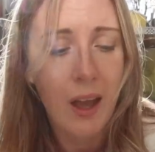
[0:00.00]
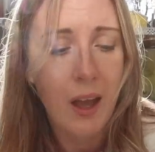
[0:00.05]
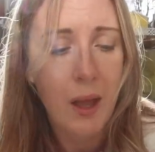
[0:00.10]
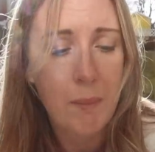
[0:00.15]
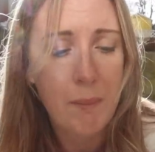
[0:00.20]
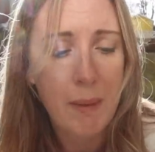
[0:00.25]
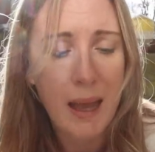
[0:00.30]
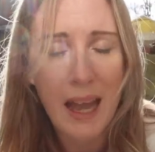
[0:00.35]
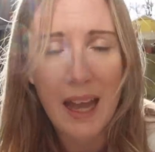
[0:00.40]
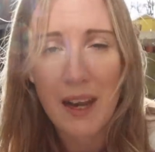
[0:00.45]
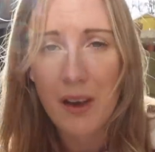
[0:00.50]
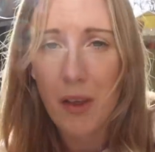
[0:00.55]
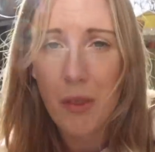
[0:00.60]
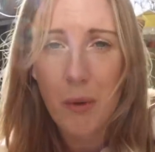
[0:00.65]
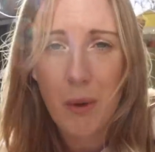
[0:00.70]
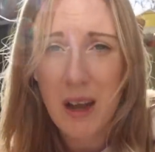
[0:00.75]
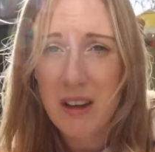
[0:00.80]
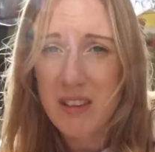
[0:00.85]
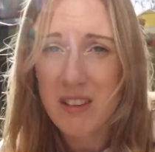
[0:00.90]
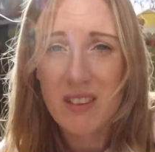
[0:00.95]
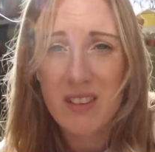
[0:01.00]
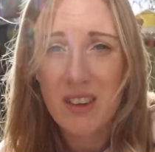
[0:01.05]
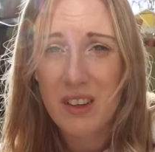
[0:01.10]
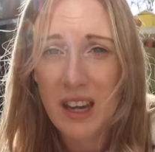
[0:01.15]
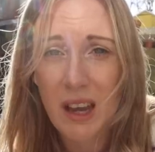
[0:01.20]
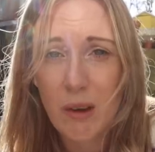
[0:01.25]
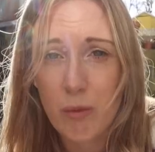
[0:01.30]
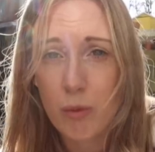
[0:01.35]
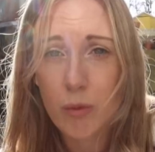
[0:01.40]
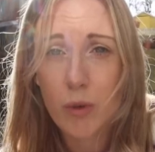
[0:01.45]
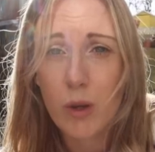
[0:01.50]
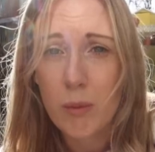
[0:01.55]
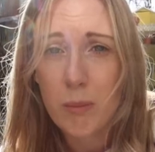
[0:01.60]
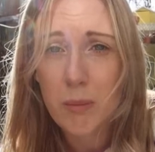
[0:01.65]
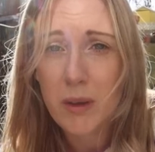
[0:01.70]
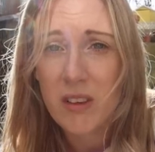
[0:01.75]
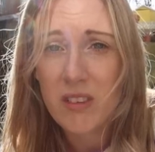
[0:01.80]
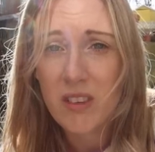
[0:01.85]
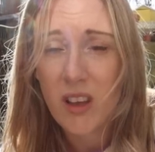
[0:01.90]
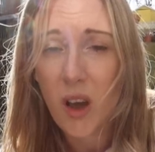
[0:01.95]
and although I just don't have
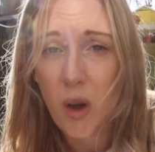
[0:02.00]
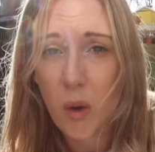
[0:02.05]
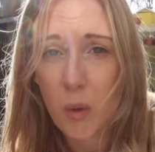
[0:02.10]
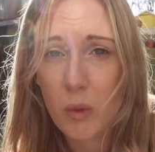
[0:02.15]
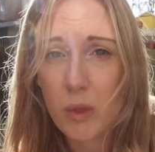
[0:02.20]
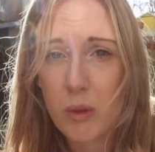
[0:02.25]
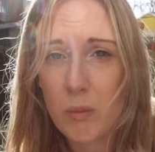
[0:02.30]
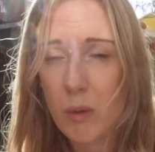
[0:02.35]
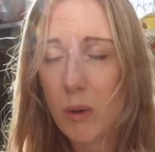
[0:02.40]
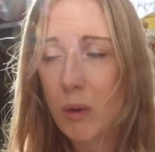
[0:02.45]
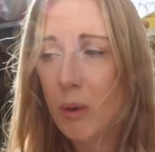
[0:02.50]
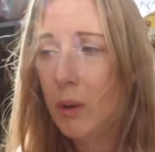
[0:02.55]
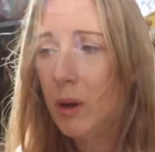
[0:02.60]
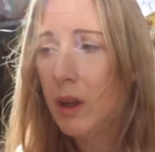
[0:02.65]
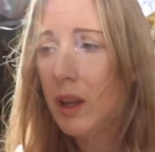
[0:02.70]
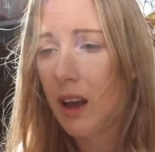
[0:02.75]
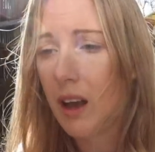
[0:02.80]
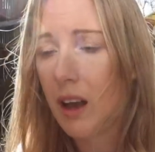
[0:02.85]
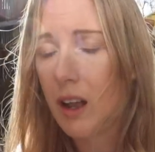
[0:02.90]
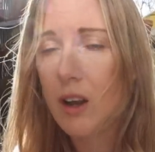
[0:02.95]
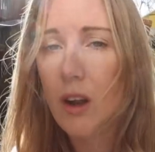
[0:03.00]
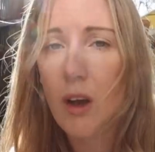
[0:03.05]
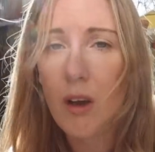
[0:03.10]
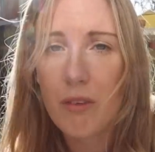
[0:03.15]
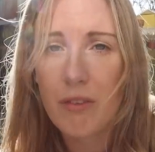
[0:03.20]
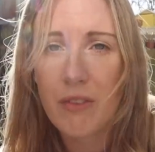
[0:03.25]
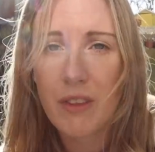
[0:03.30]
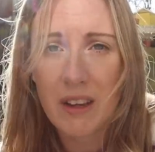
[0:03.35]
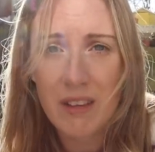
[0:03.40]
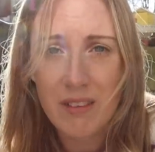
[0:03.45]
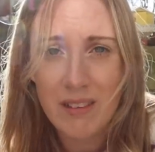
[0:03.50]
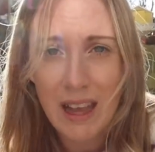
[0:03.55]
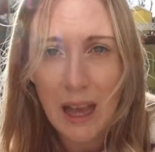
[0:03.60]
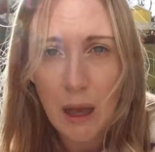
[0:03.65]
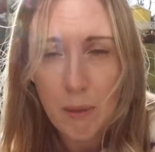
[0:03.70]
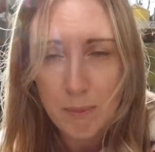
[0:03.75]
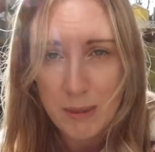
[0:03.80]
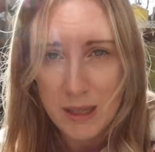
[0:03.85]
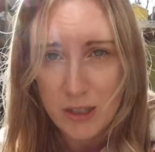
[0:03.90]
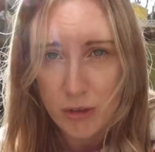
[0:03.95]
room to hold them all, a lot of things
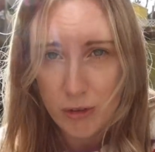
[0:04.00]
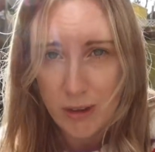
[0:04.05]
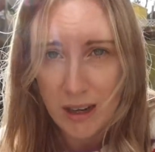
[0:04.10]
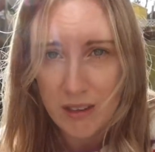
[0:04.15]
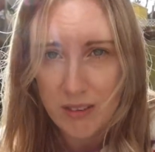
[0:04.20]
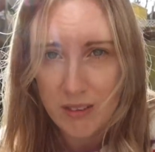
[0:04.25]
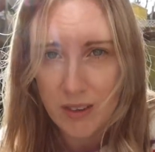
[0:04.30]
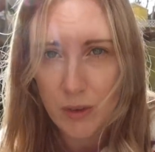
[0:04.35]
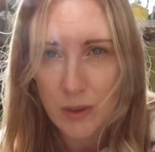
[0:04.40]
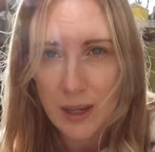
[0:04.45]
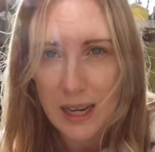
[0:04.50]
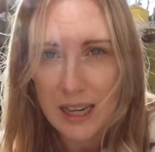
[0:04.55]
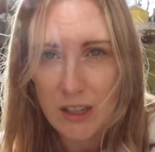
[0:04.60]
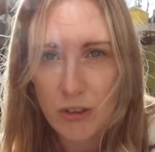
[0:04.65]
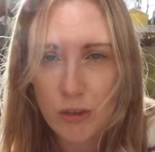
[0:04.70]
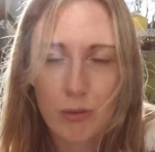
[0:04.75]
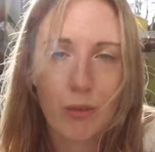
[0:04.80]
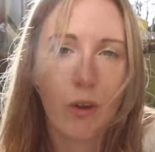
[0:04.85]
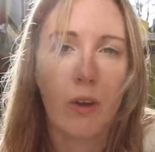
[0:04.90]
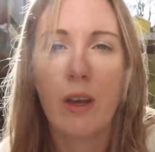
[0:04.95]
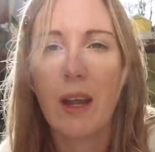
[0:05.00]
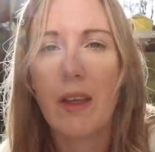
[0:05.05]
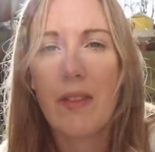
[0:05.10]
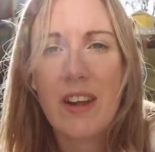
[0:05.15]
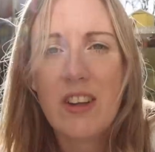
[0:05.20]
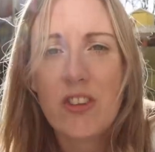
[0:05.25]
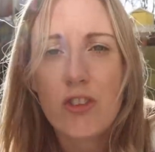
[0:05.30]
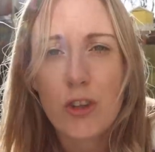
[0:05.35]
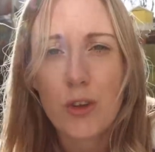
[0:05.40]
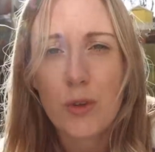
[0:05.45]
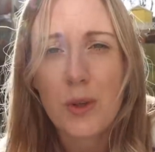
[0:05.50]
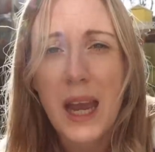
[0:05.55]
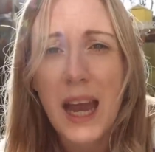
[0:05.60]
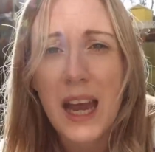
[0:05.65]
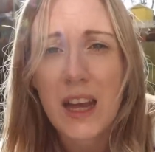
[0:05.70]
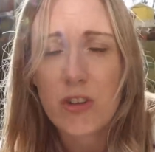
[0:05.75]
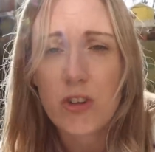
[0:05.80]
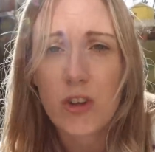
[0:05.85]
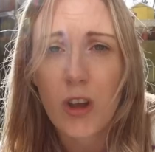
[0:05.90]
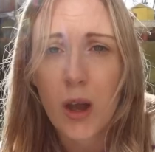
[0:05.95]
can be direct sown later on and they do
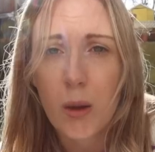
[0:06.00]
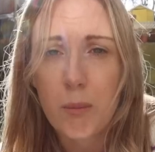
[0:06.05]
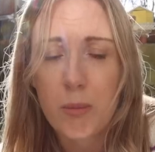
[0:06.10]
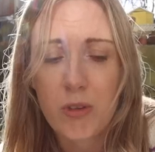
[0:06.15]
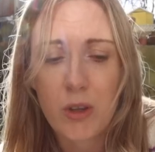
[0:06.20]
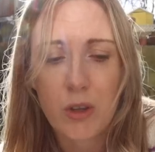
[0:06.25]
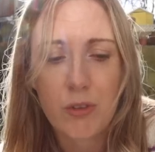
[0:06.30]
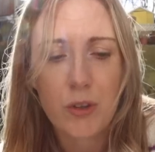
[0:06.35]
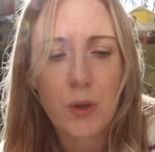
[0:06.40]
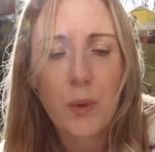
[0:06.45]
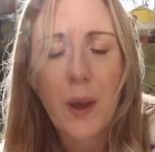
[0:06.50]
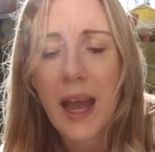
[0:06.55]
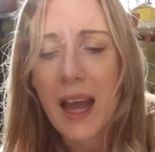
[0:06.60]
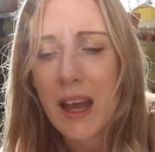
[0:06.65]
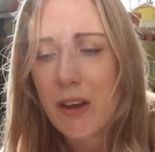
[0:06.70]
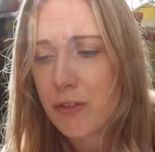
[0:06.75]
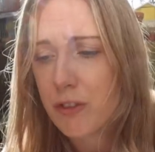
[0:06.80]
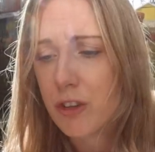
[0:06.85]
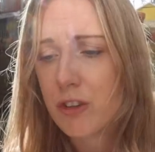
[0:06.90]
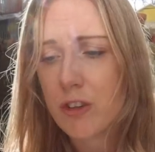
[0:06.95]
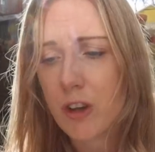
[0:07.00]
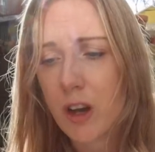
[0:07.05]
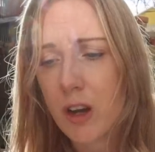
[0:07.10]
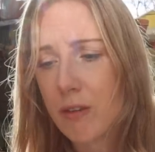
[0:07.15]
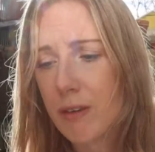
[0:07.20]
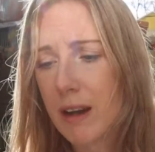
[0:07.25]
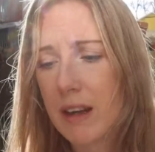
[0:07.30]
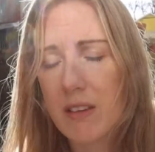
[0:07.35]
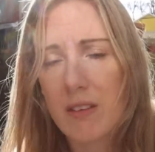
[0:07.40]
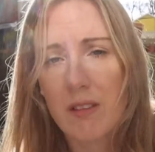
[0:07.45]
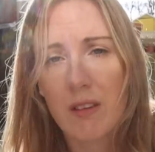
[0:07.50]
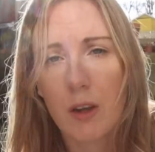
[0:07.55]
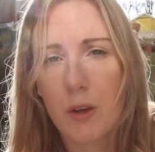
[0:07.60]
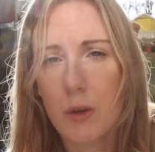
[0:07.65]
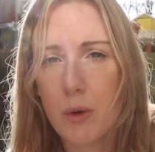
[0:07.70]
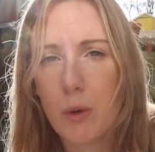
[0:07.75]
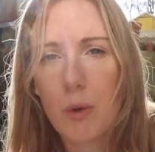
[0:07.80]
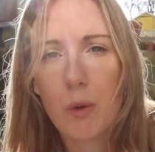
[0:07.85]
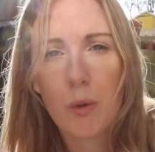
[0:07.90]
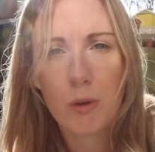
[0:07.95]
catch up. So if you have to direct sow
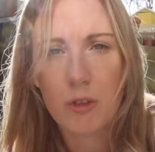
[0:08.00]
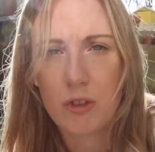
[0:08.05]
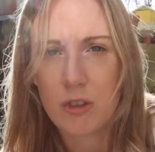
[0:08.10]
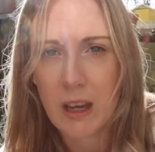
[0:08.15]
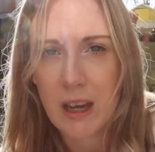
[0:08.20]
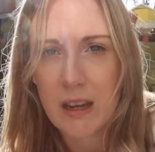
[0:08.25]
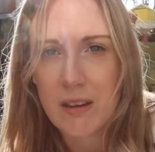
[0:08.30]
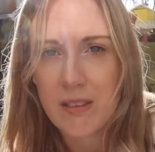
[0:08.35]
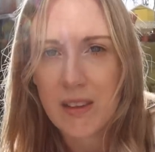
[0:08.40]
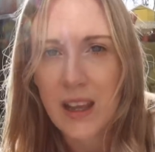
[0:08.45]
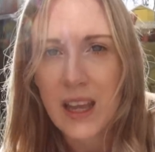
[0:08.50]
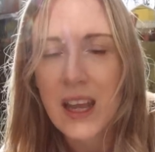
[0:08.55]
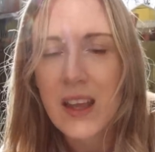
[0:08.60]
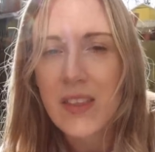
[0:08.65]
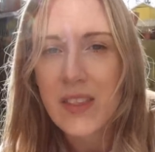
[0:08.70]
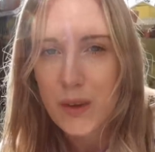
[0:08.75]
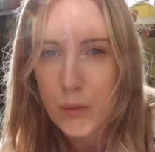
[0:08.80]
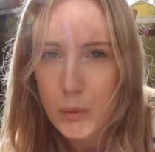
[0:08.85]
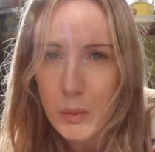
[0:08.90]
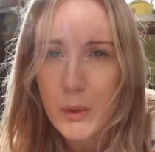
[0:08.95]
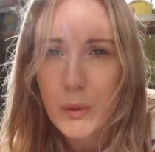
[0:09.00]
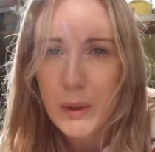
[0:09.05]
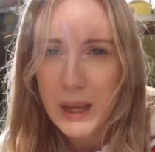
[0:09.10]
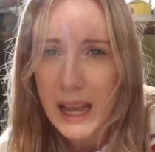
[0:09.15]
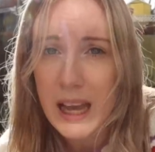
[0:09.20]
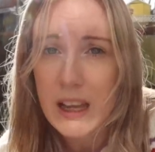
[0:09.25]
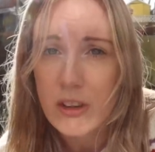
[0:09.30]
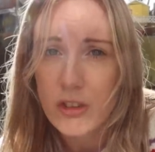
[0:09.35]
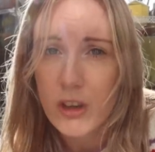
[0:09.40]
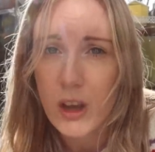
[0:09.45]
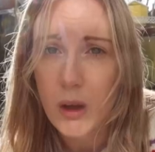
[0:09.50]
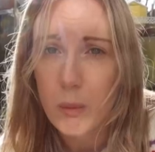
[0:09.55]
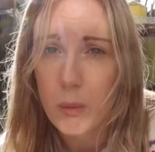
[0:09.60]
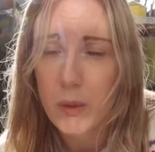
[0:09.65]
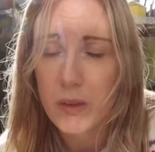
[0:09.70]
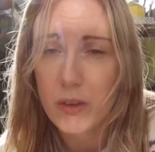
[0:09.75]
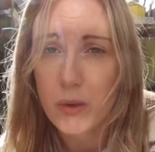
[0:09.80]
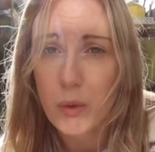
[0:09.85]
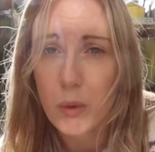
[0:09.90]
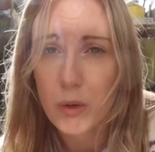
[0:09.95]
your courgettes, they will catch up
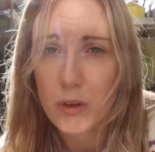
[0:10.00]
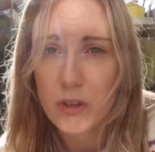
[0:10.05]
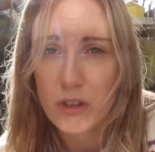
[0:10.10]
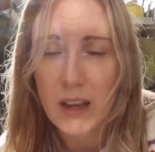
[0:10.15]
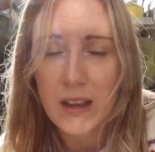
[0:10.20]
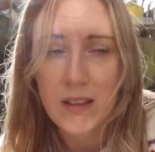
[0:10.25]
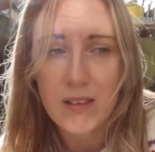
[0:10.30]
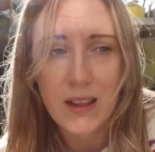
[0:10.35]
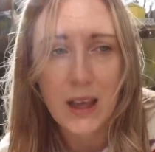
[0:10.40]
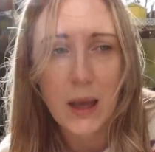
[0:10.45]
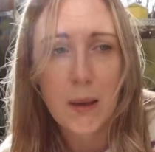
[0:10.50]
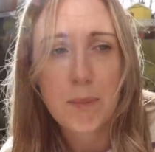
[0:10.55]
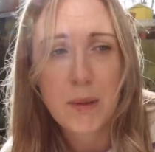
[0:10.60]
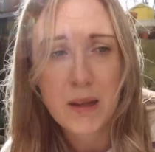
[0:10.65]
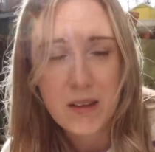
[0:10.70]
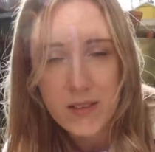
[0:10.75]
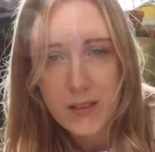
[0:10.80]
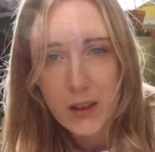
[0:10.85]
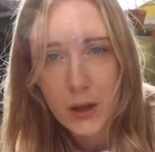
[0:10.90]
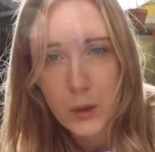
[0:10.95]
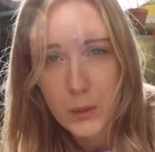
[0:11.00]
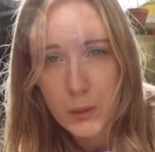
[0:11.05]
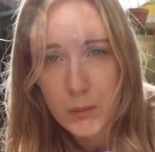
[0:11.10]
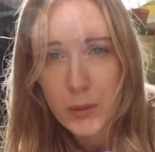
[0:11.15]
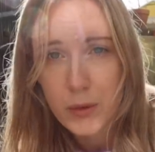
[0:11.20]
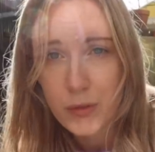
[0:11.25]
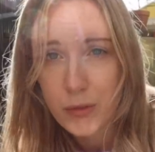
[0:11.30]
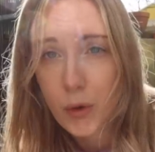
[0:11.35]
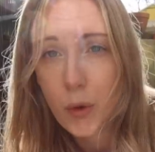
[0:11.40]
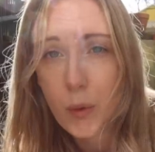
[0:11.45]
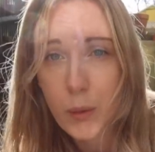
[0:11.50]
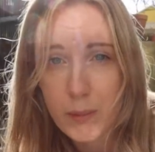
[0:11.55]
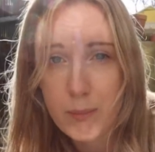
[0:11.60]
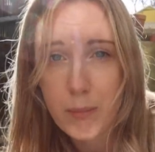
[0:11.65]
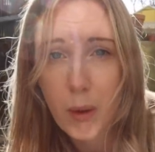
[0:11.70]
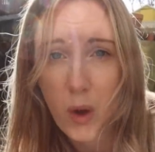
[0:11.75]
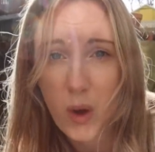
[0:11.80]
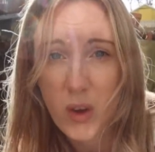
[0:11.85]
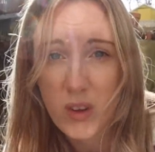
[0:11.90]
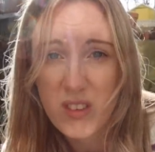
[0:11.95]
with courgettes that have been sown before in
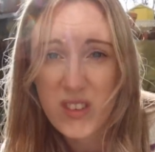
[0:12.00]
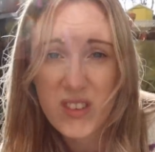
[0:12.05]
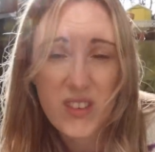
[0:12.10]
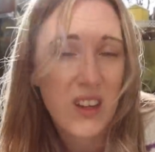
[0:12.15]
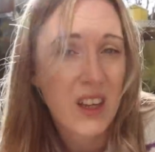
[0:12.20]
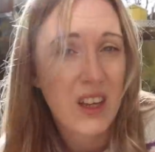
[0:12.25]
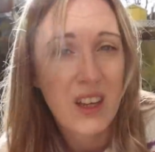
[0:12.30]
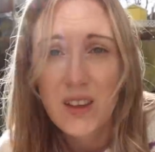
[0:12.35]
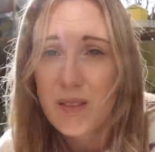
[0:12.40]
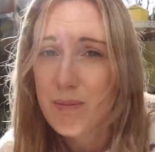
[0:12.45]
pots.